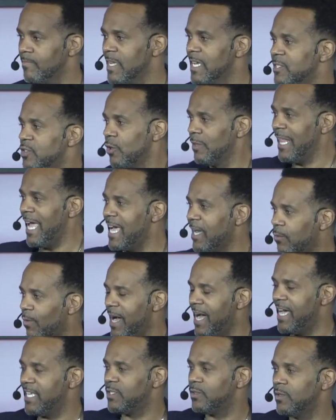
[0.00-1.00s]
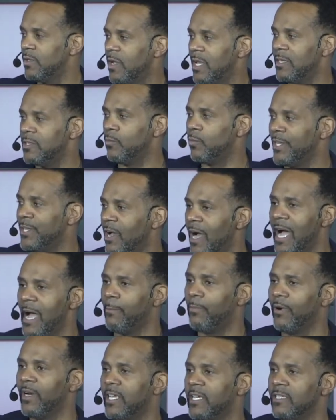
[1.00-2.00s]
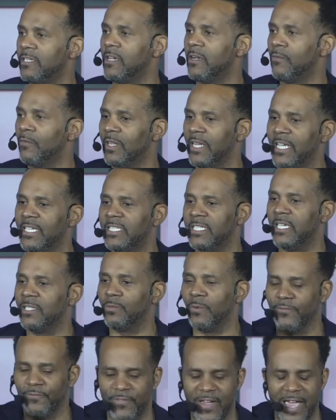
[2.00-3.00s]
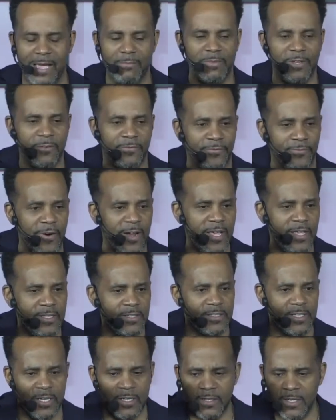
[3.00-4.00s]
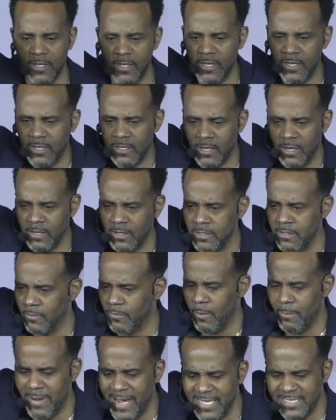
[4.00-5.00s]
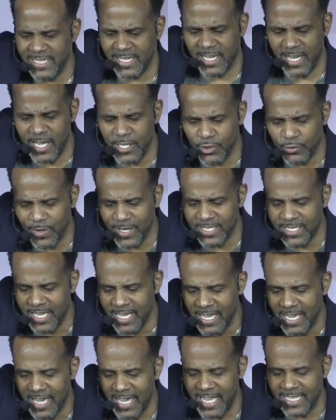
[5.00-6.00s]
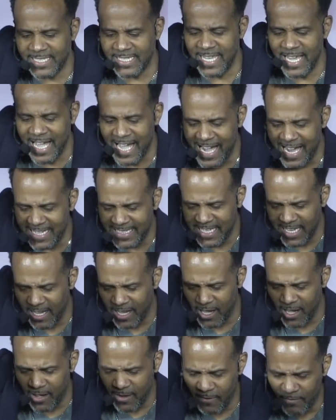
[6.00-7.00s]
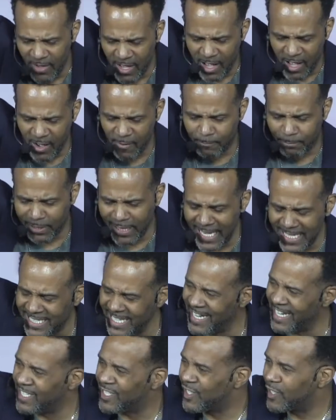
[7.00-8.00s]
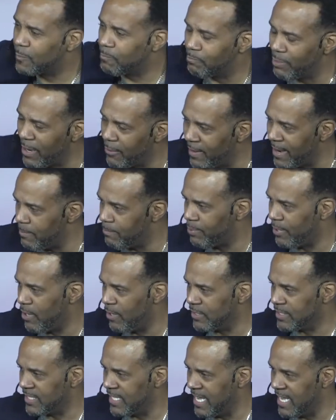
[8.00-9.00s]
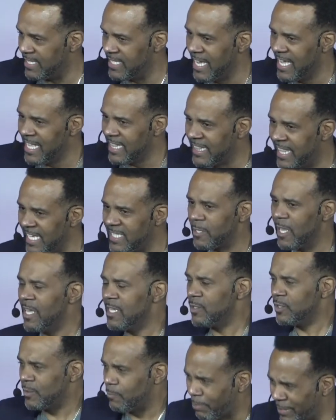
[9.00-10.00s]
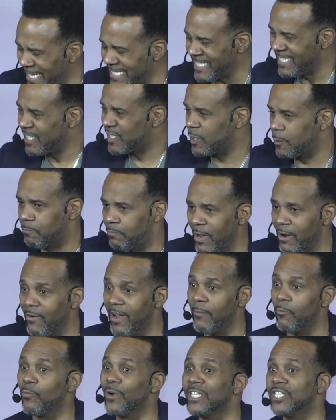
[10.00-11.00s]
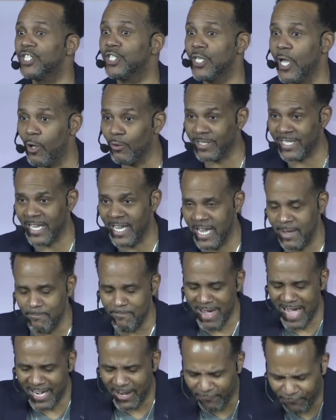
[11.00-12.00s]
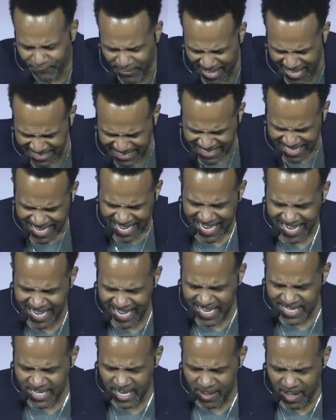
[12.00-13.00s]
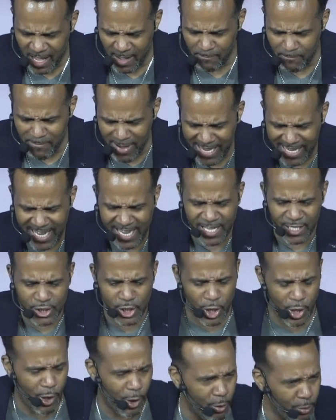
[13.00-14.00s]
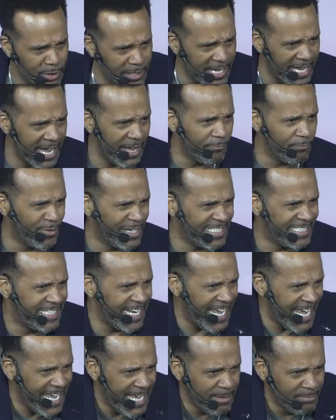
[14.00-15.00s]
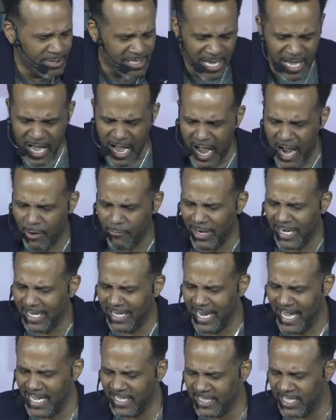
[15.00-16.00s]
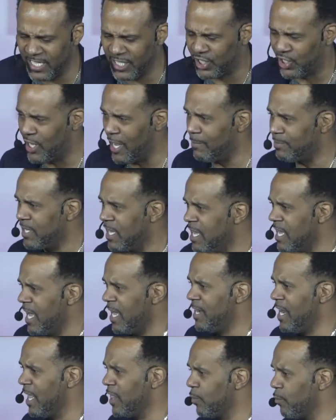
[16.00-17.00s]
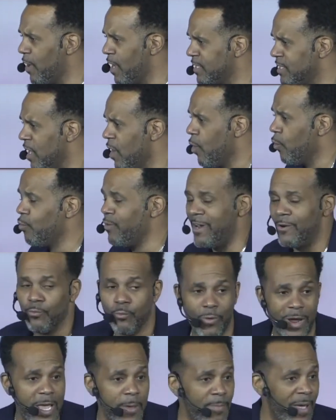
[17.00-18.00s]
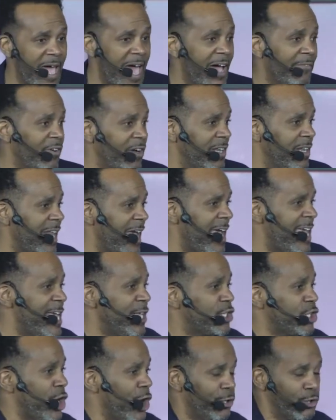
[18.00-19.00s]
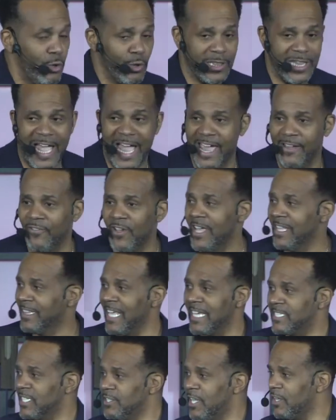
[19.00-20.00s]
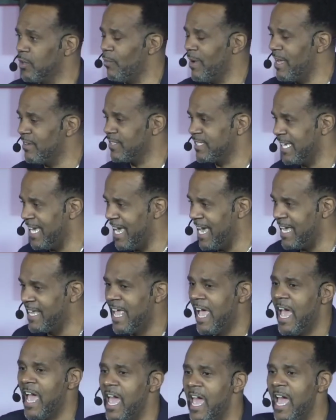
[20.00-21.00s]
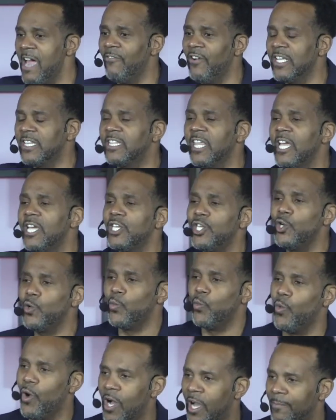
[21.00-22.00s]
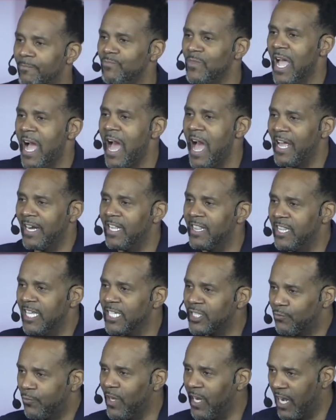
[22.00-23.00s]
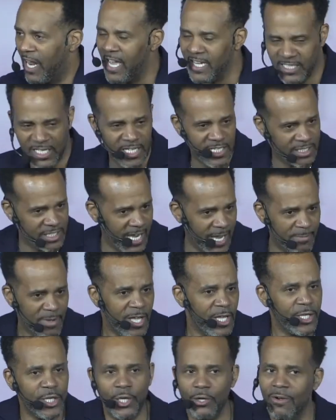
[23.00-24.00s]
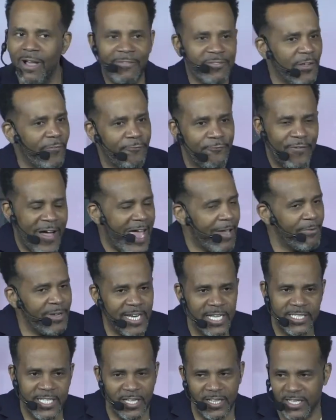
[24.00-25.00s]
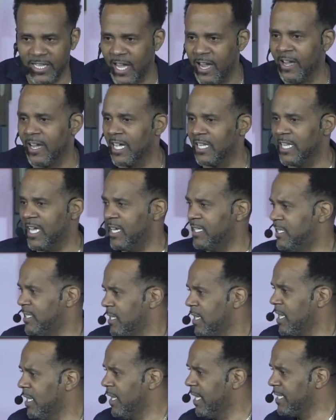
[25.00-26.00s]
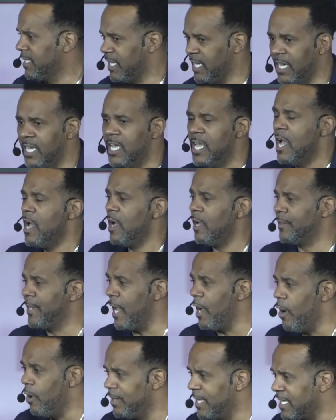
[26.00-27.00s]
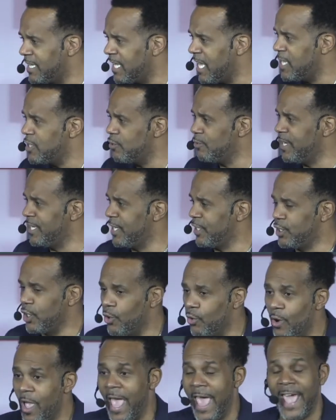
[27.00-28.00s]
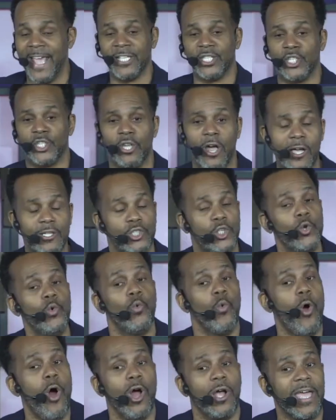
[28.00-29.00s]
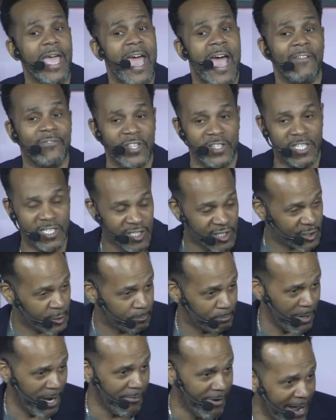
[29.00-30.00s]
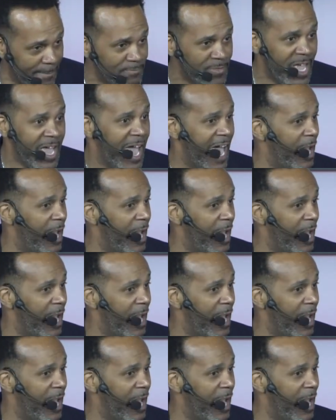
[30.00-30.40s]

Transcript: So, likewise, when you're operating in your relationships with family, friends, and your, your romantic interests, it's the idea of, of pleasing the spirit, Paul says. This pleasing the spirit results and manifests in uh, making us holy and redeems our relationships. In other words, we reap ever eternal life. That's another way of saying everything you want out of this relationship. You don't have to fight with each other there in Galatia. The only thing you need to do is start to walk after the Spirit.